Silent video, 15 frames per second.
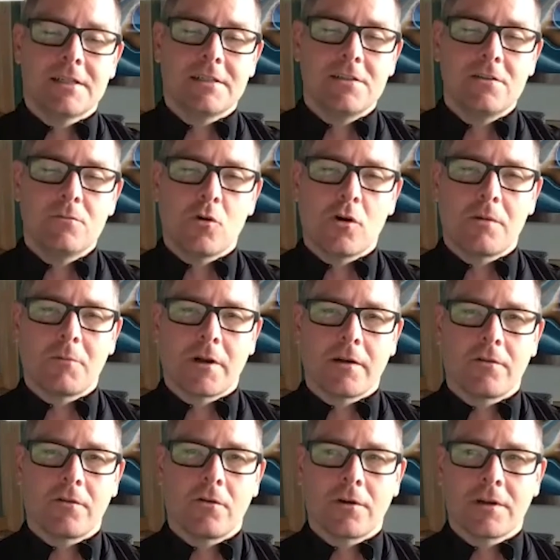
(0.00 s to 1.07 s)
do more in my
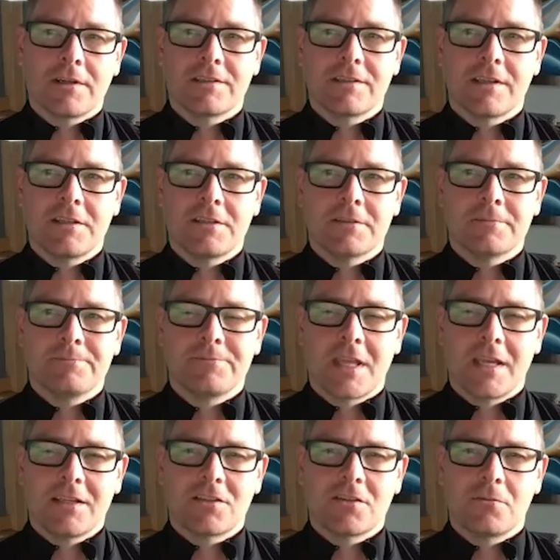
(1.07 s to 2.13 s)
organization.
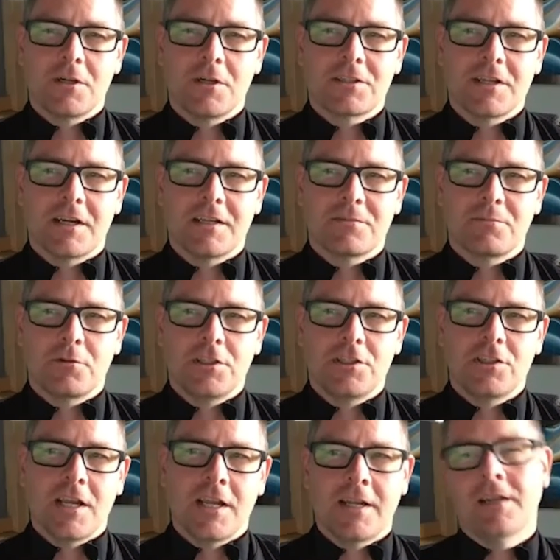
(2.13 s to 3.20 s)
Thanks so much, guys.
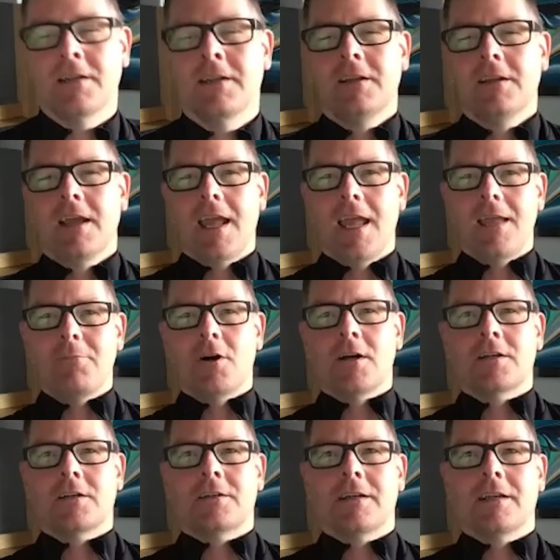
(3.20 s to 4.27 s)
Appreciate it. Abe
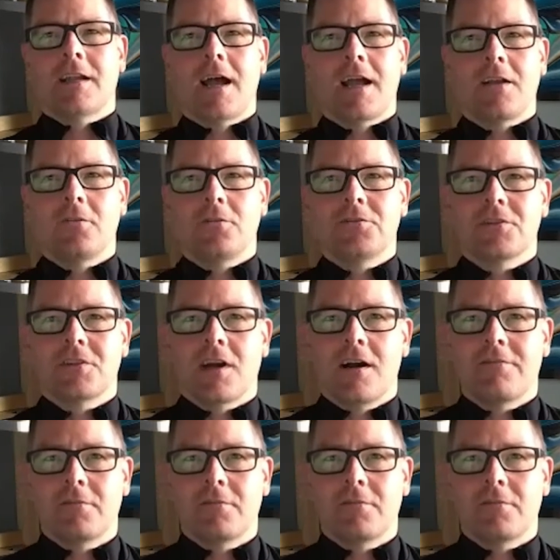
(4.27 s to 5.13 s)
Unger and Hy Goldstoff